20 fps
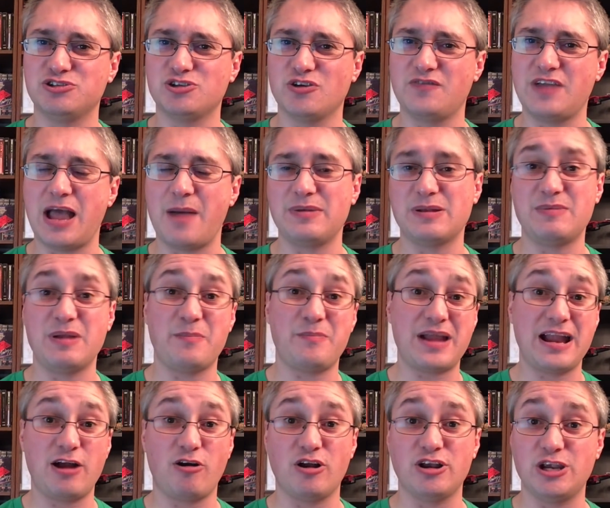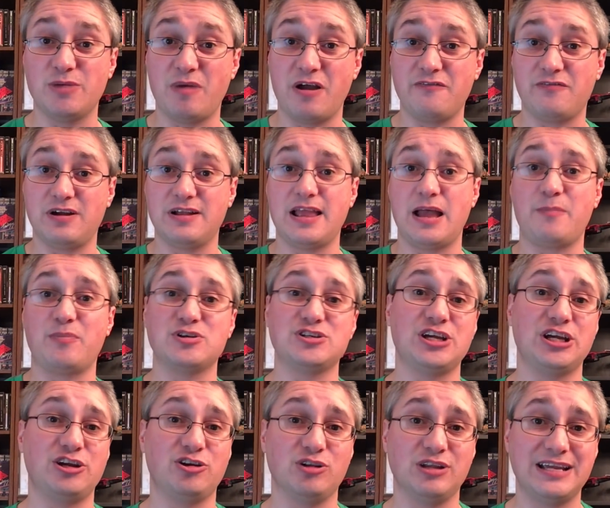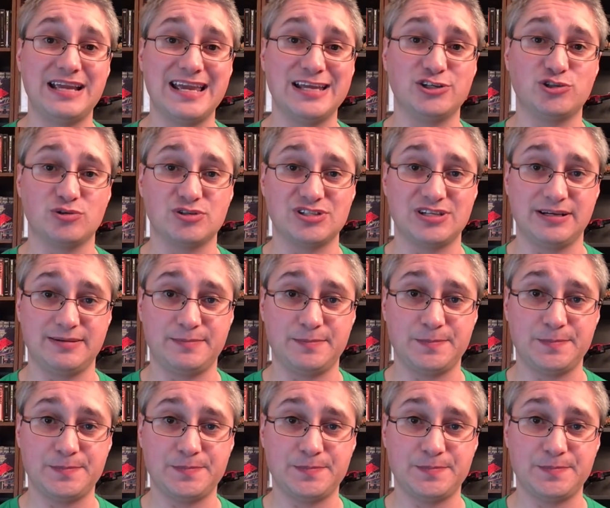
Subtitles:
So if you happen to be a parent, you might find that particularly interesting.